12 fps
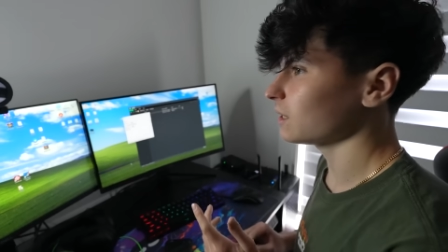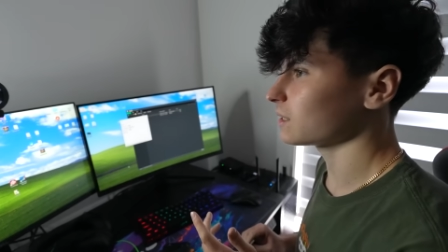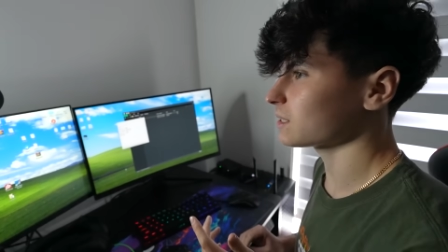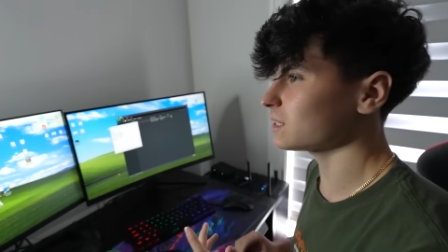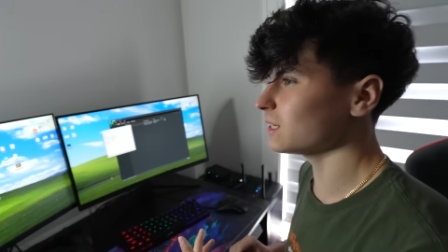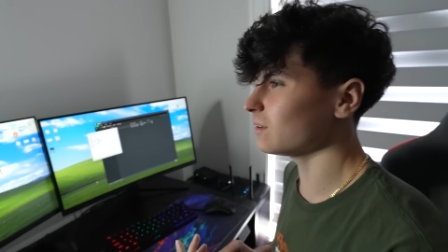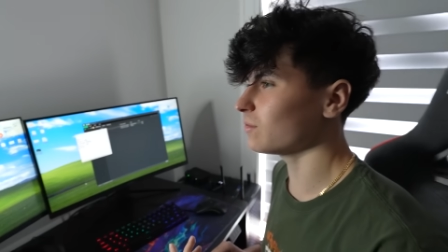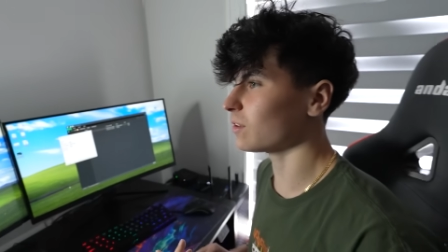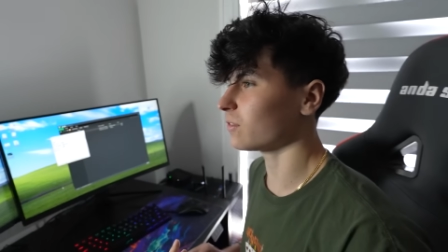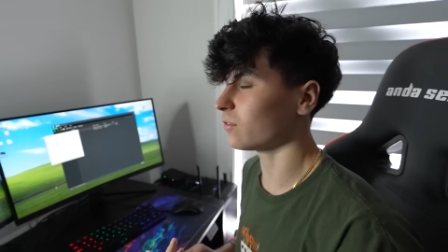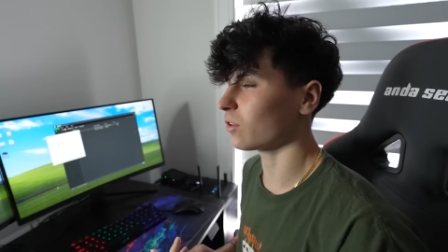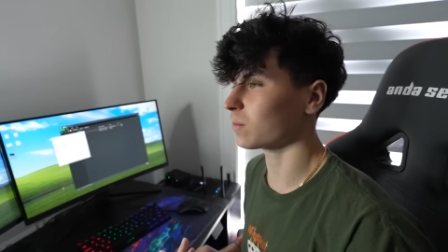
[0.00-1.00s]
this isn't even
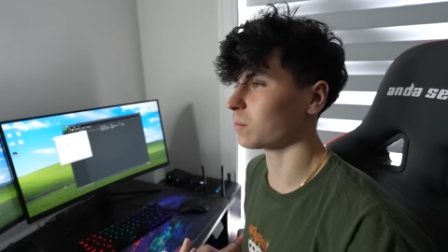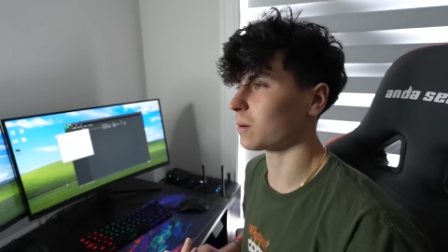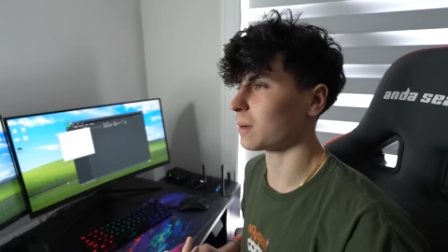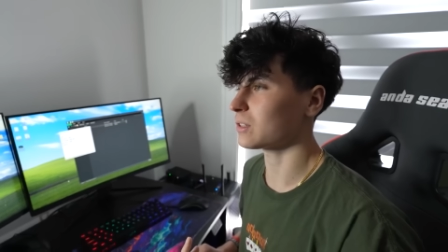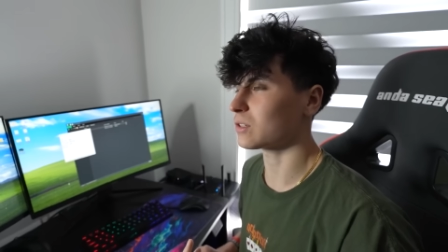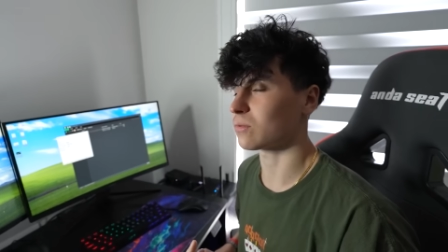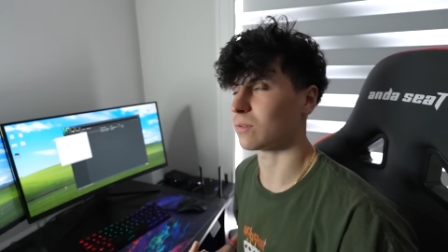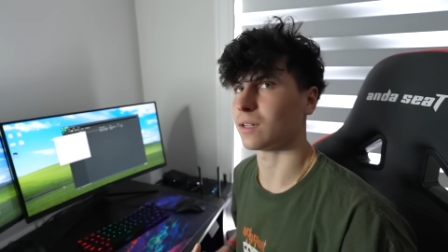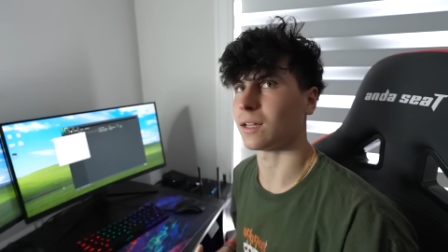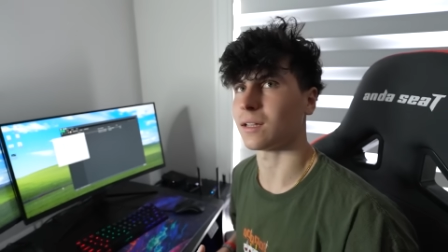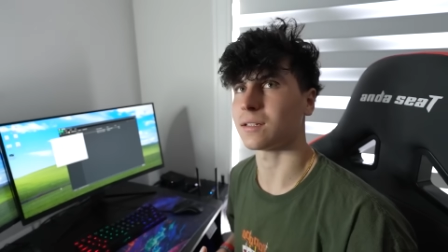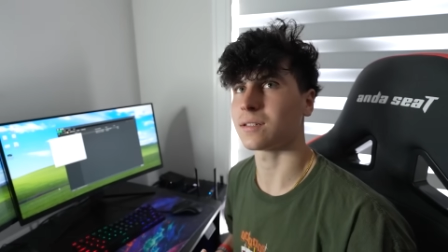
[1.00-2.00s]
a fork bomb, I just
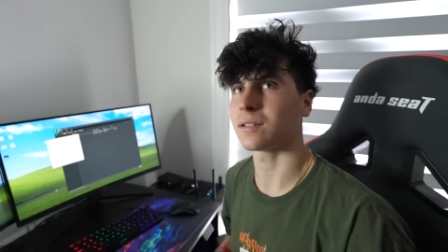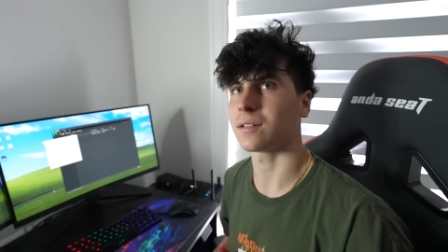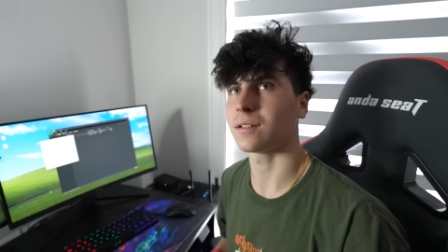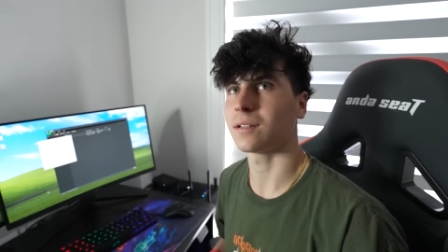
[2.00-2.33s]
realized.